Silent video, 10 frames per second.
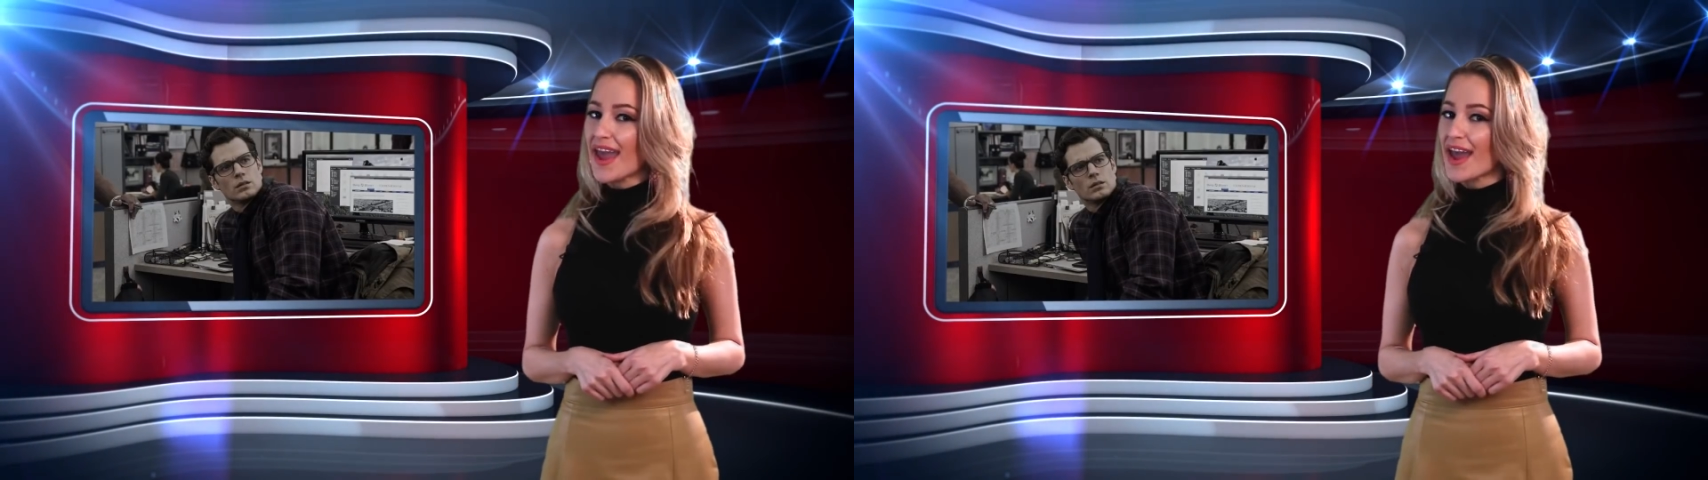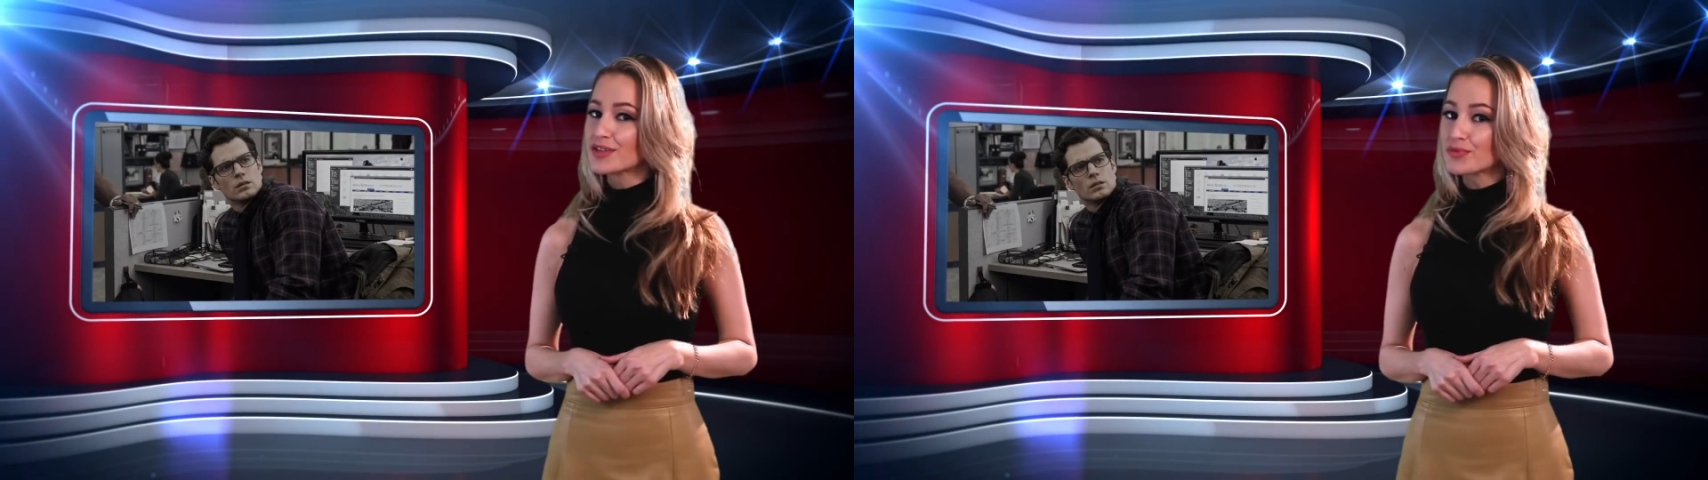
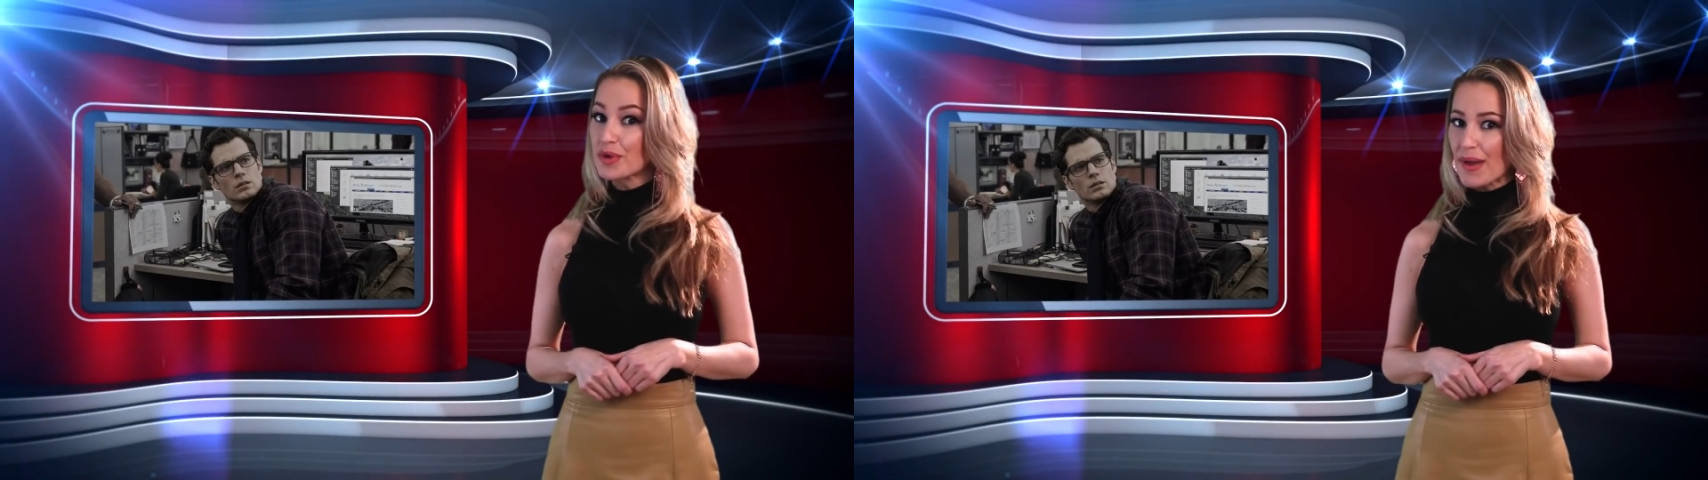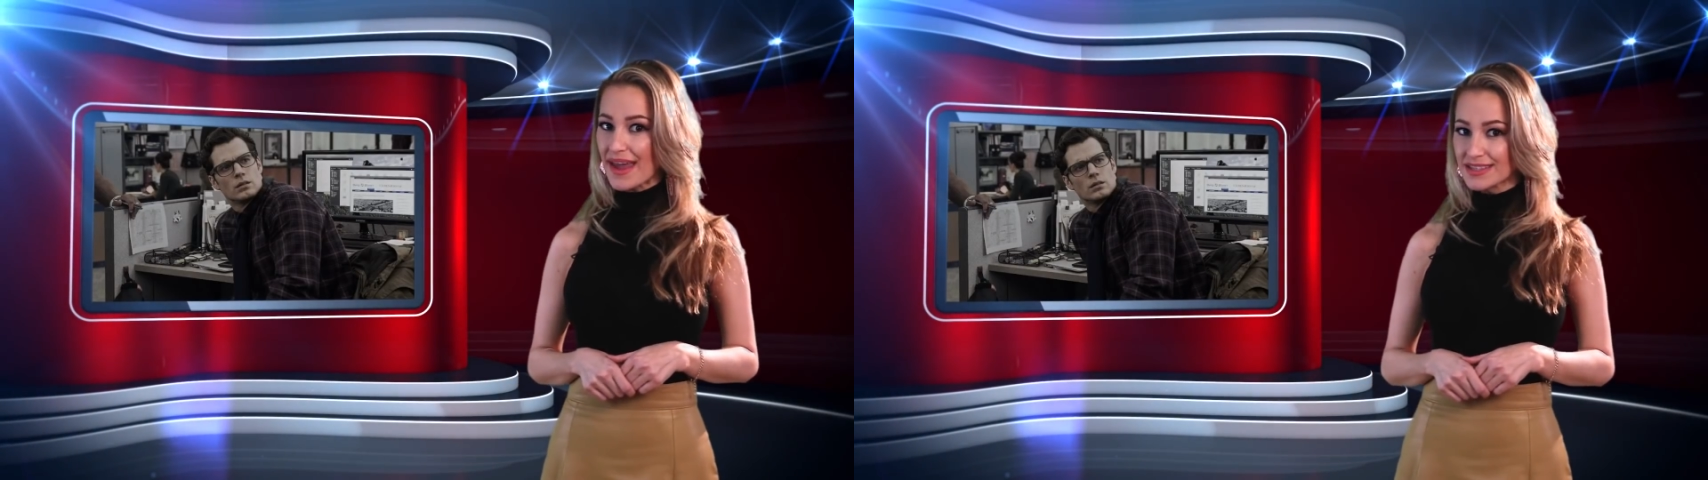and
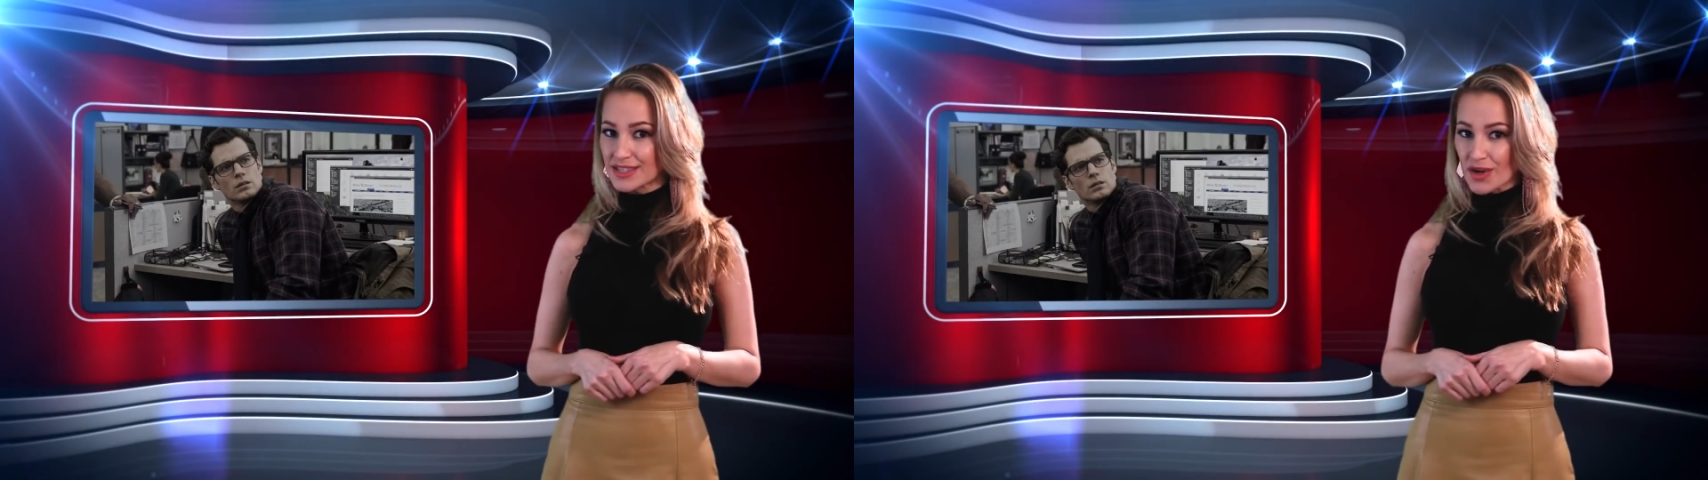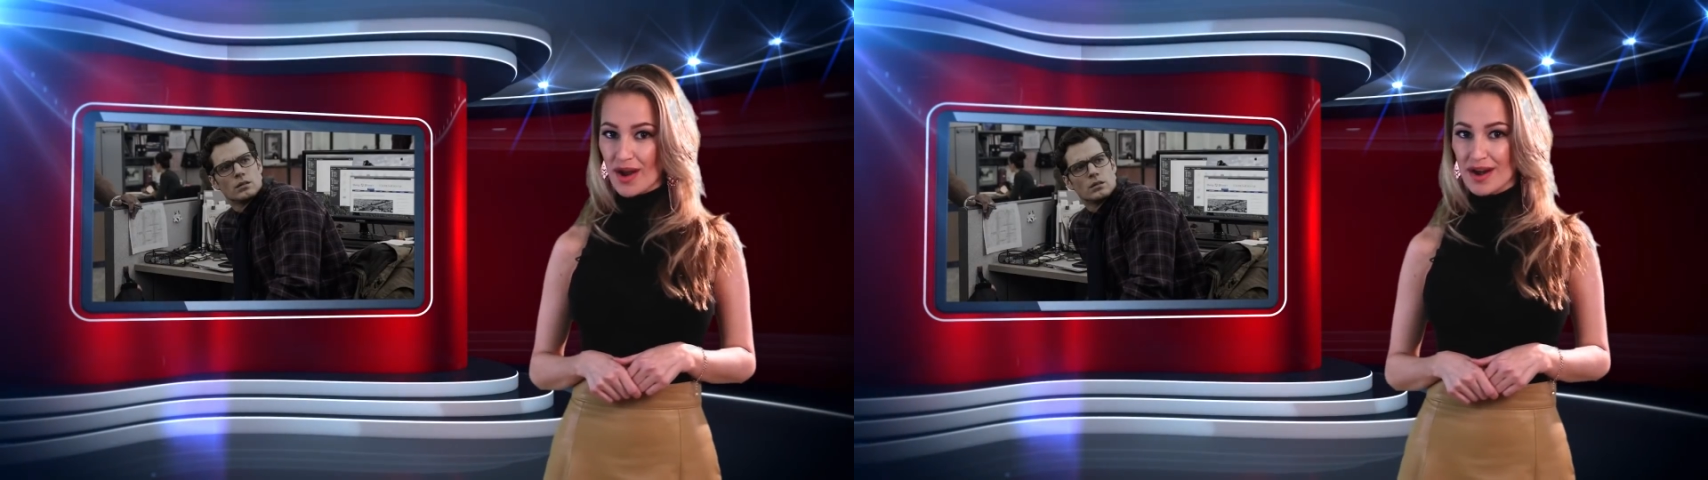
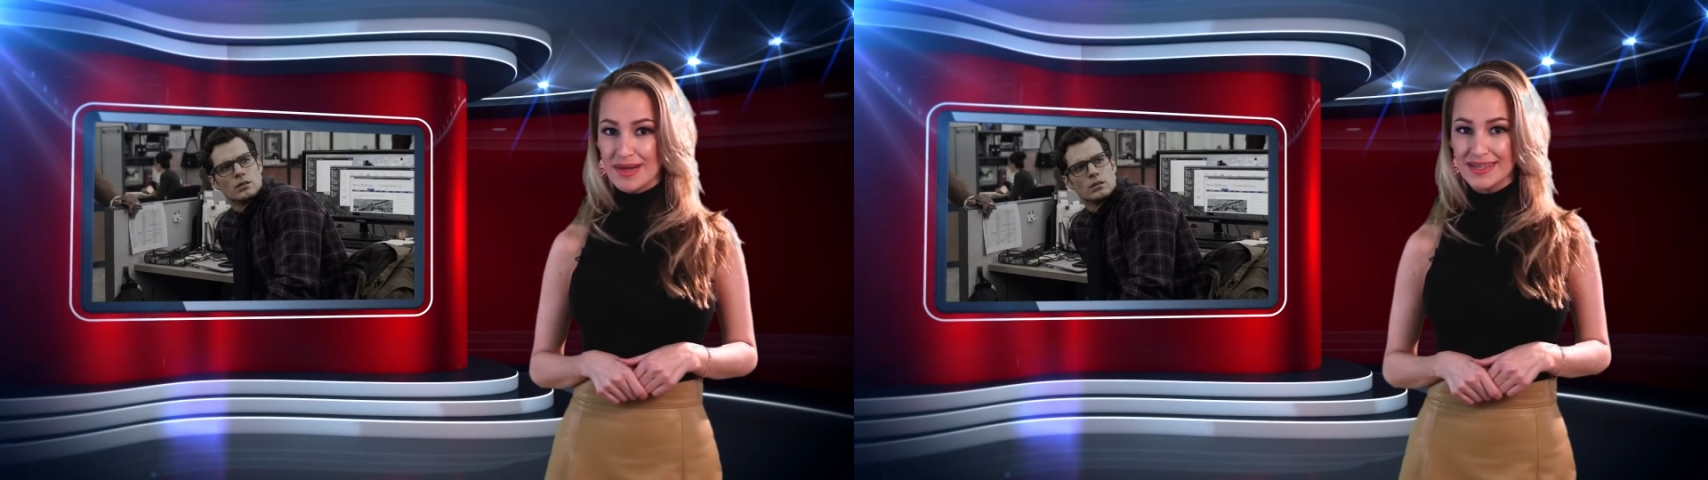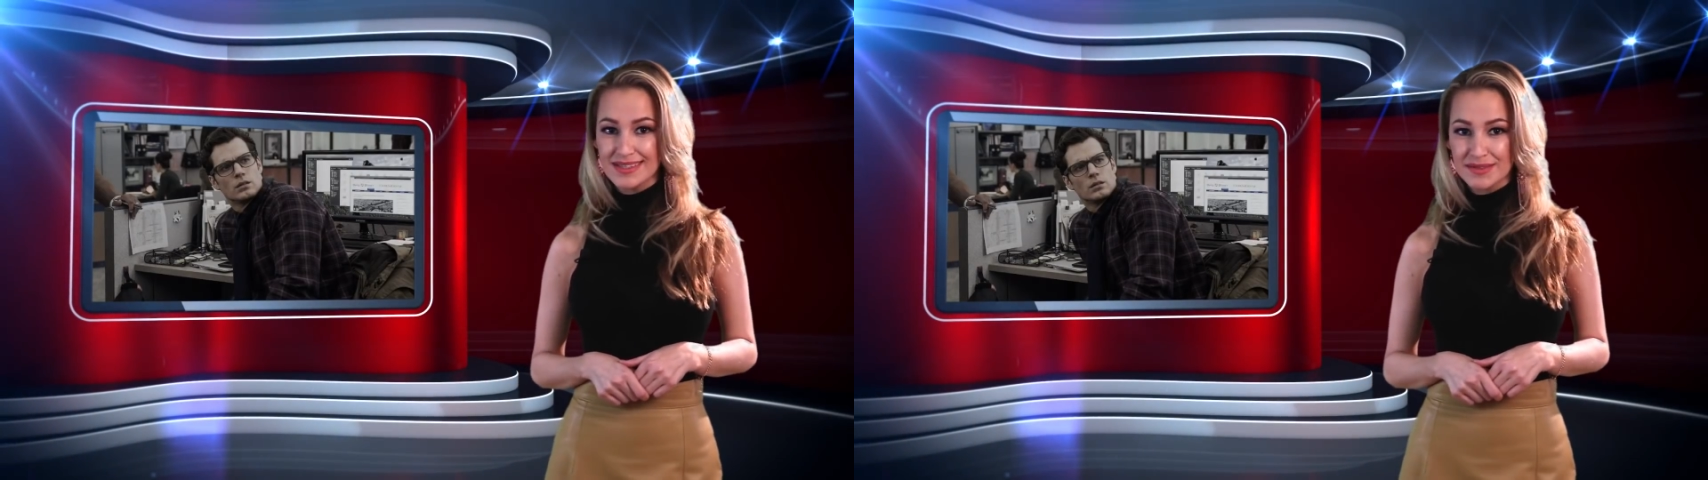remains anonymous.